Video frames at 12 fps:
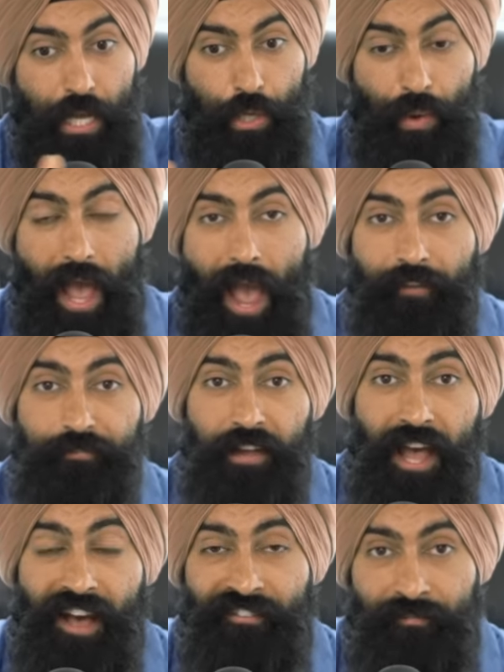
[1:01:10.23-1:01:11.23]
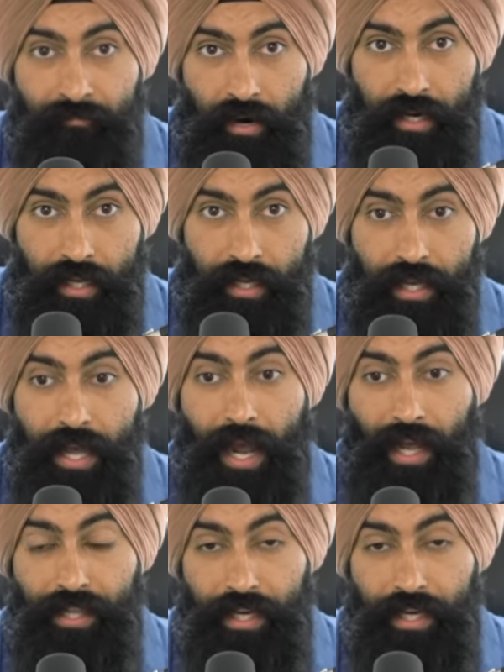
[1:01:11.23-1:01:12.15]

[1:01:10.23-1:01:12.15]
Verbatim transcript: You have to have money, and